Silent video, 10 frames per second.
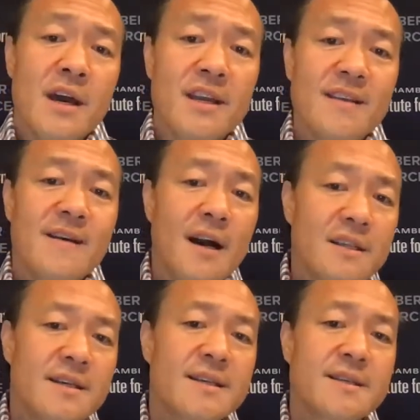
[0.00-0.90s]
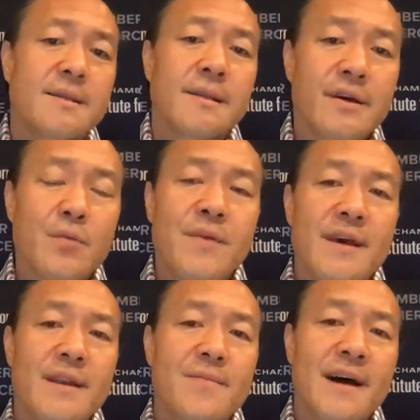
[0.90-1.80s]
can you talk to us a little
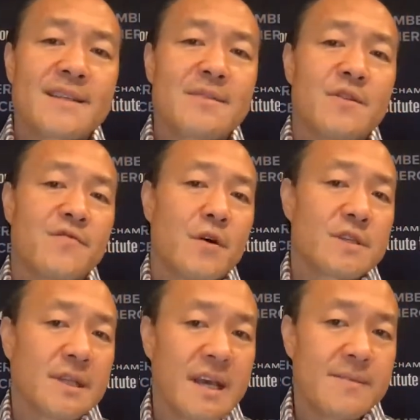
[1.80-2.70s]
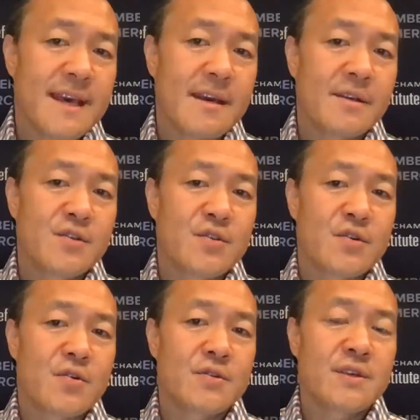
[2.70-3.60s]
bit about some of the False Claims Act
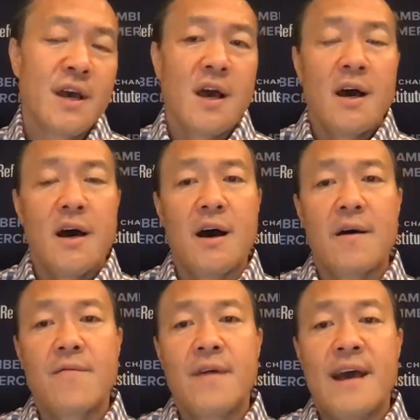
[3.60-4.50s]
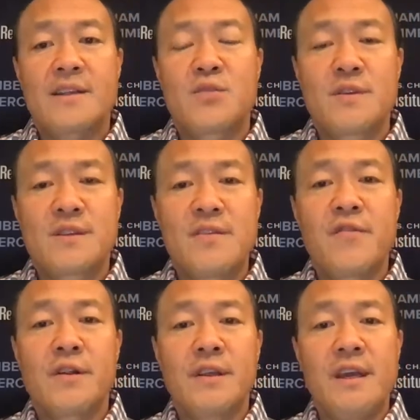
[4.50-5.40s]
concerns that
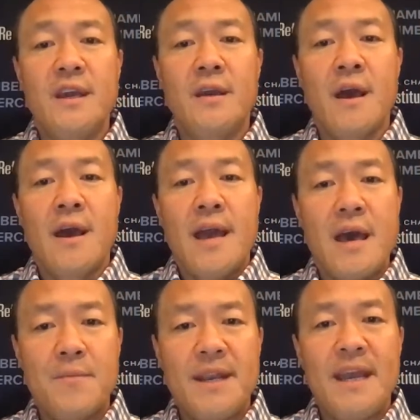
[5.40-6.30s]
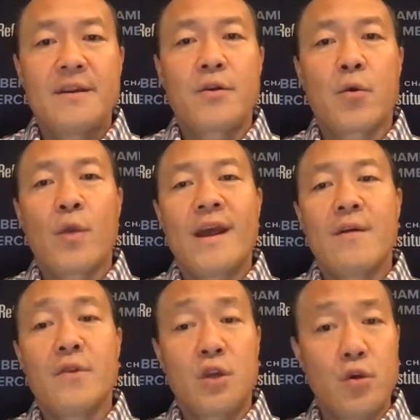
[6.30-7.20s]
specifically emanated
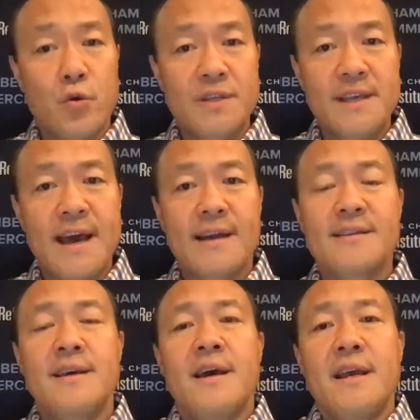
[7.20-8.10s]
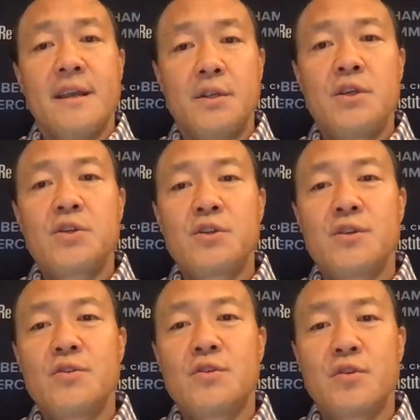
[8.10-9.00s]
around the Cures Act, in
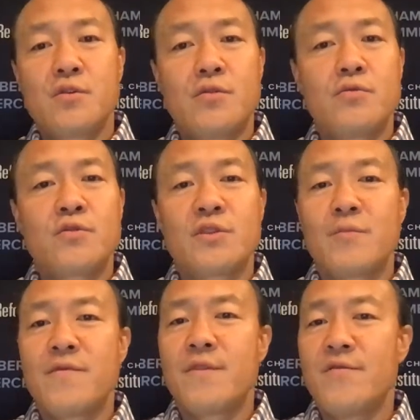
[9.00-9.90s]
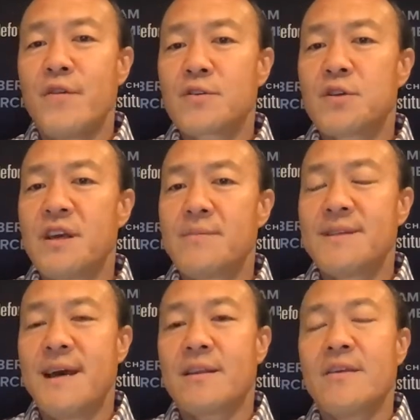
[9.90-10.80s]
addition to some of the False
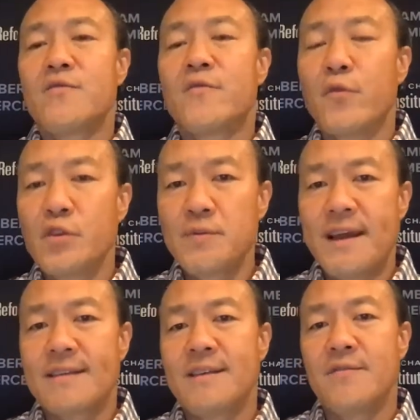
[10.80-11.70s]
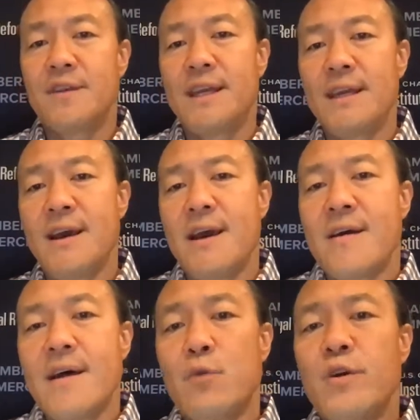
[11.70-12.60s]
Claims Act enforcement activity
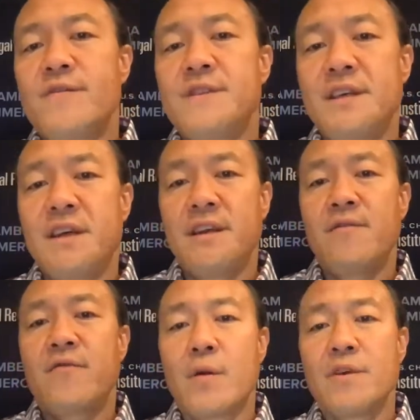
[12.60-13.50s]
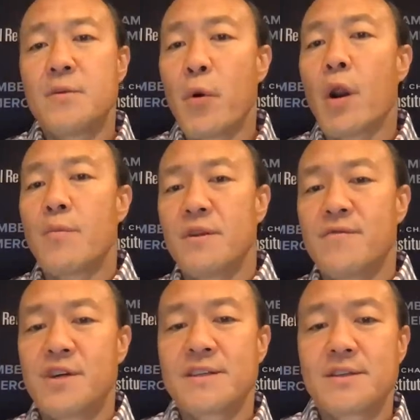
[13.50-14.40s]
that we've seen from the Department of
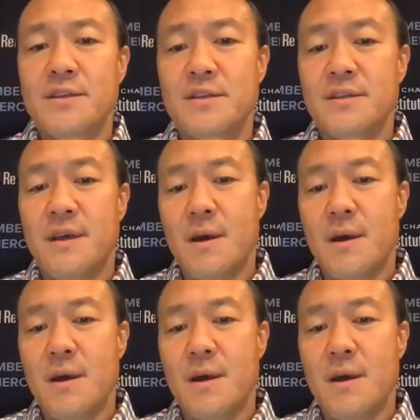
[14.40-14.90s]
Justice?